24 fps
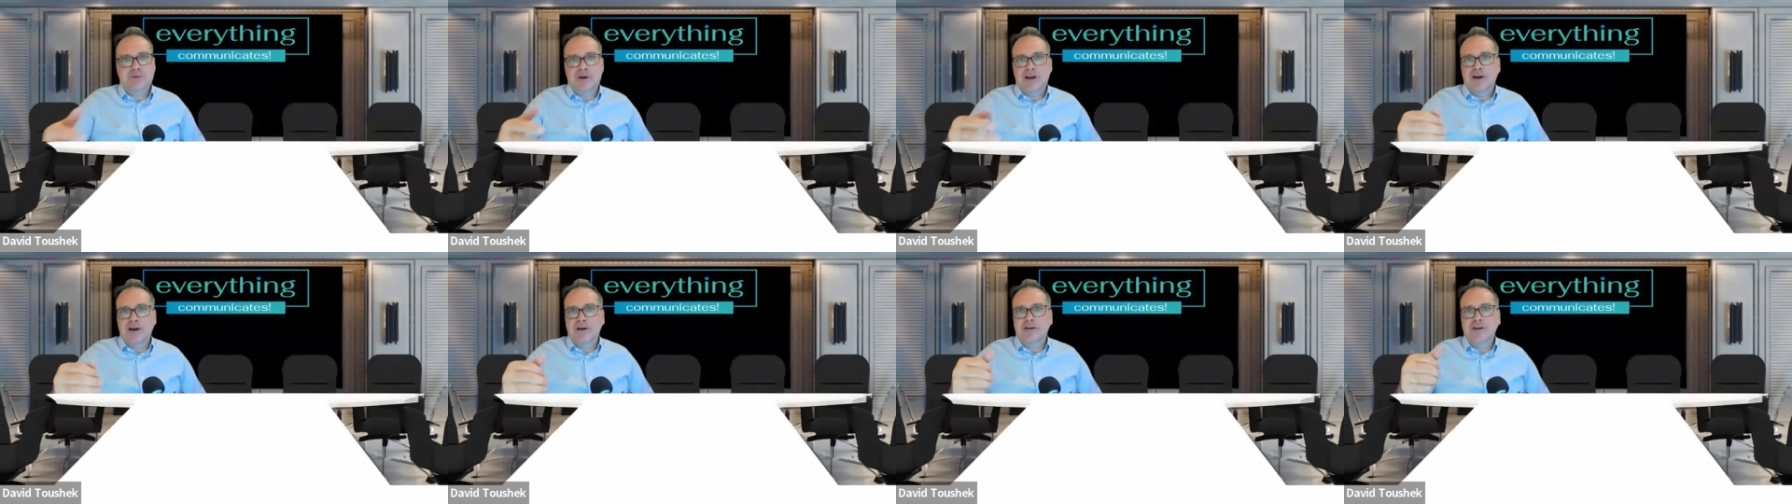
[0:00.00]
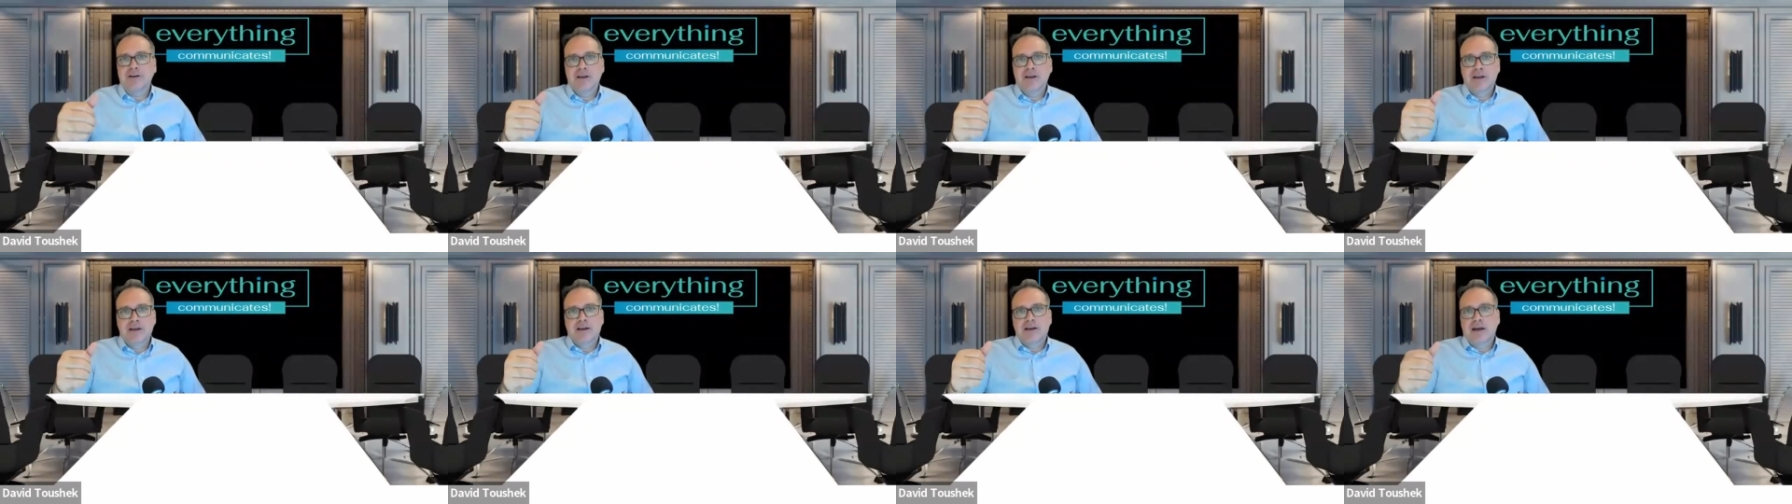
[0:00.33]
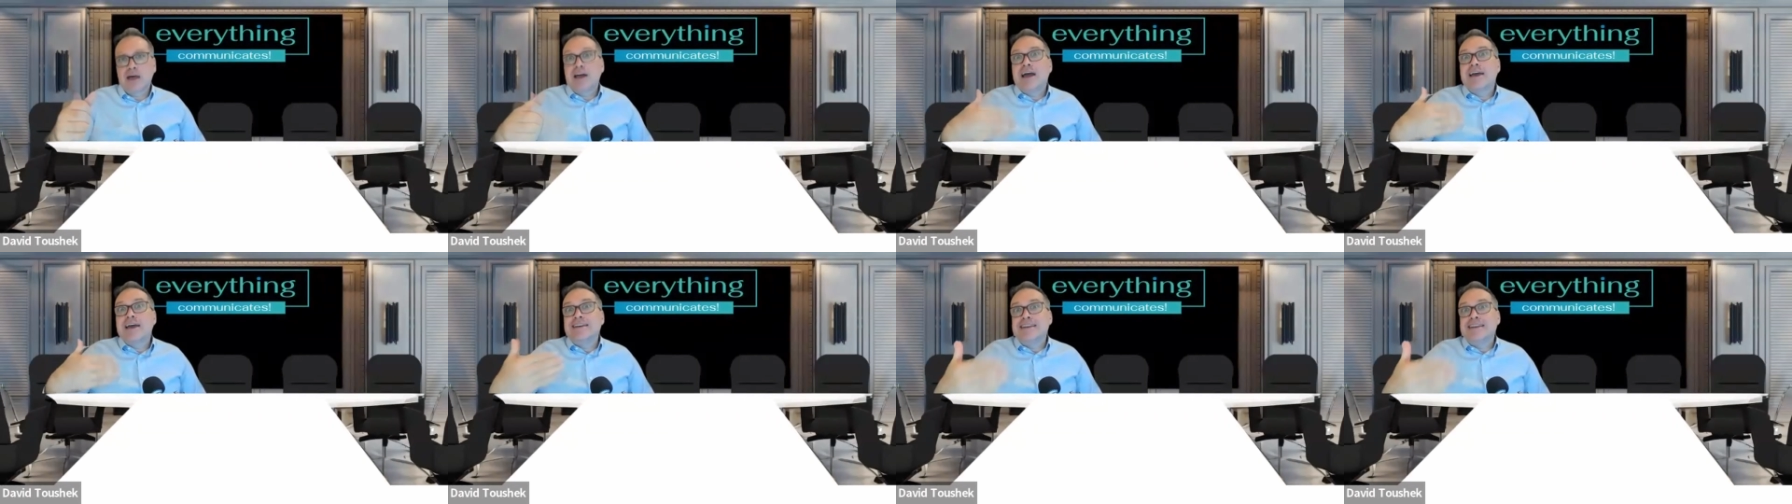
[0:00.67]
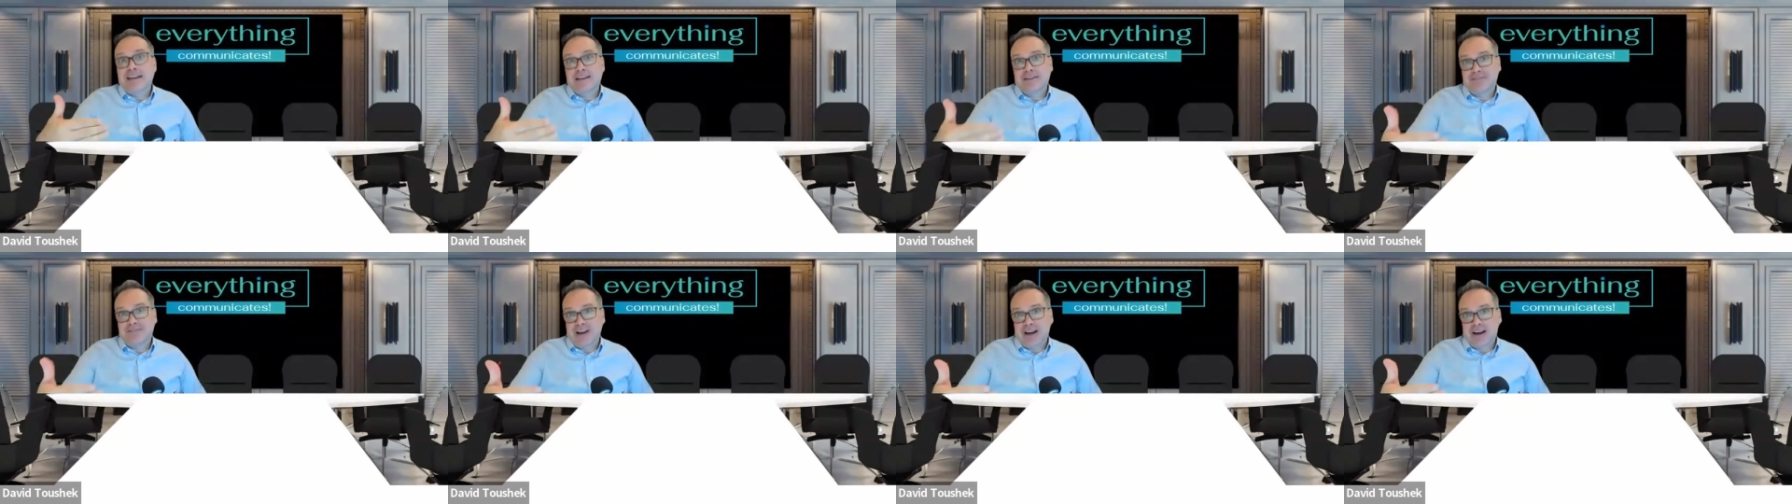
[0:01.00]
around how we
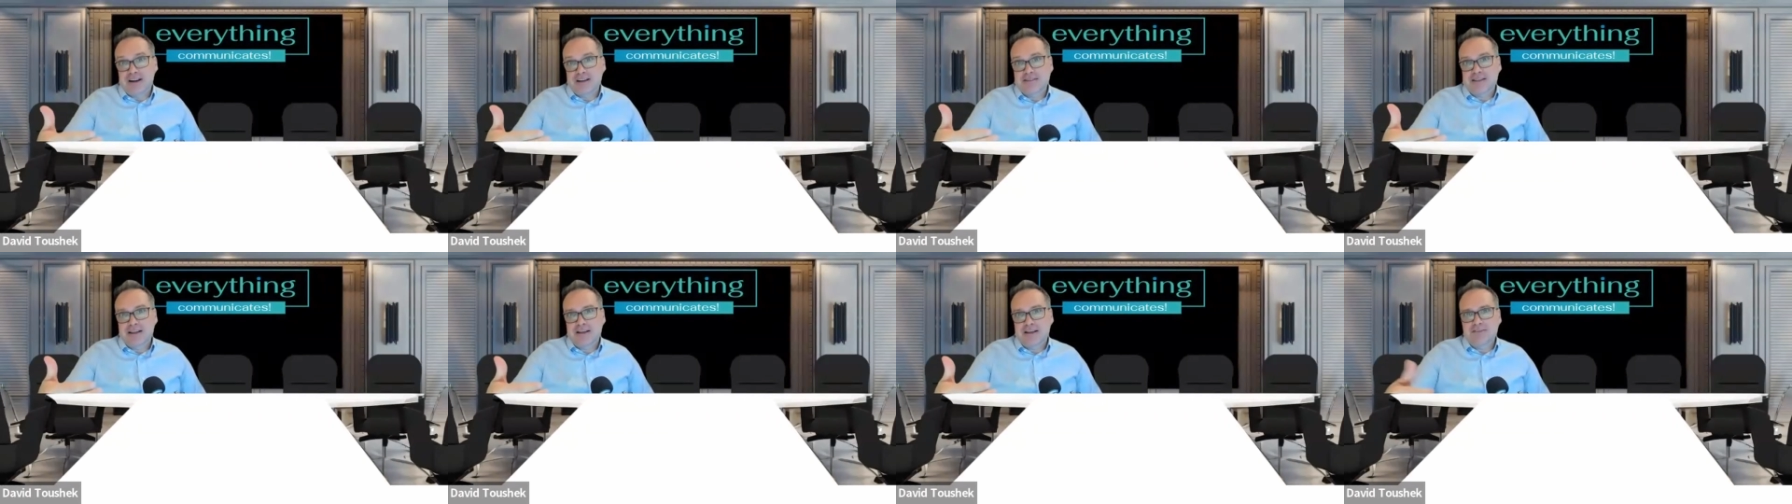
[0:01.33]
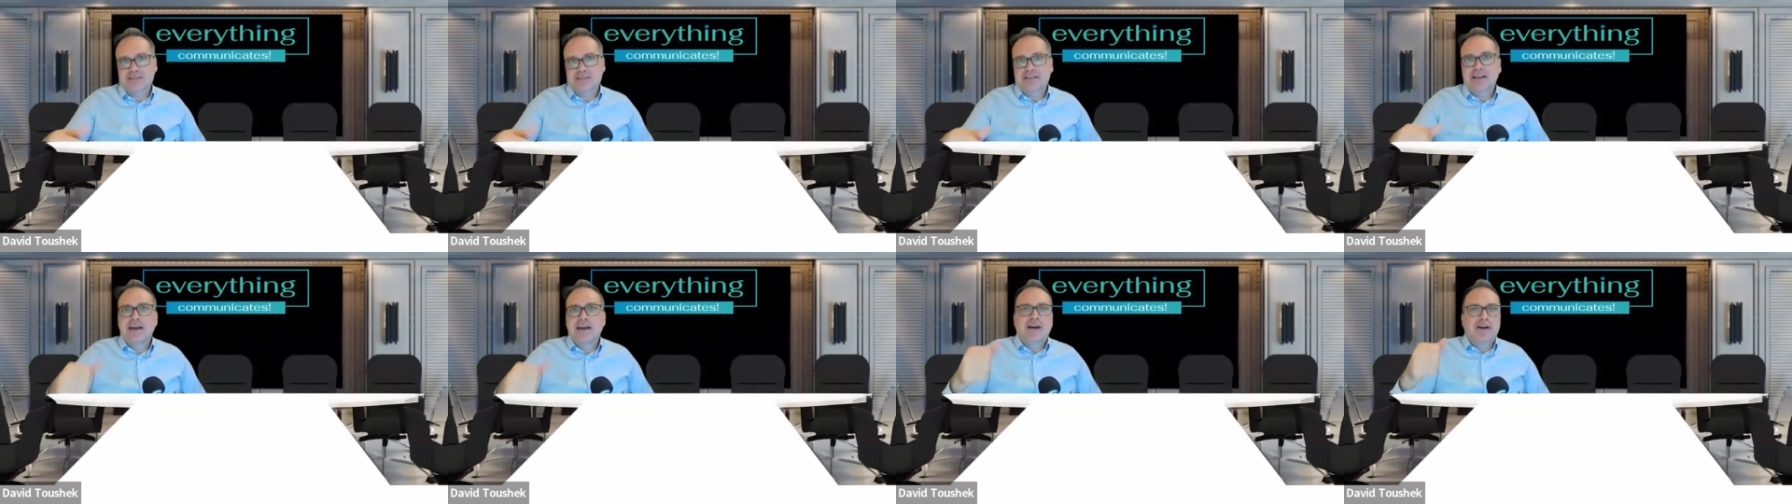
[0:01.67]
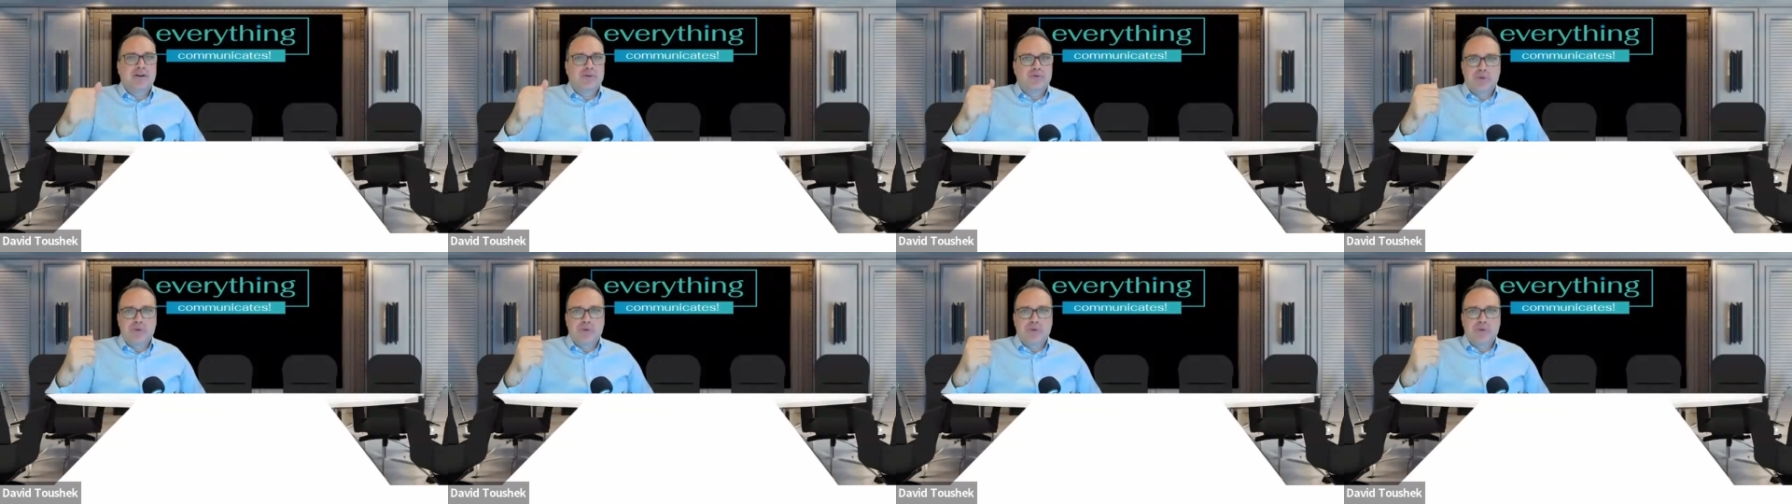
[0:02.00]
identify ourselves,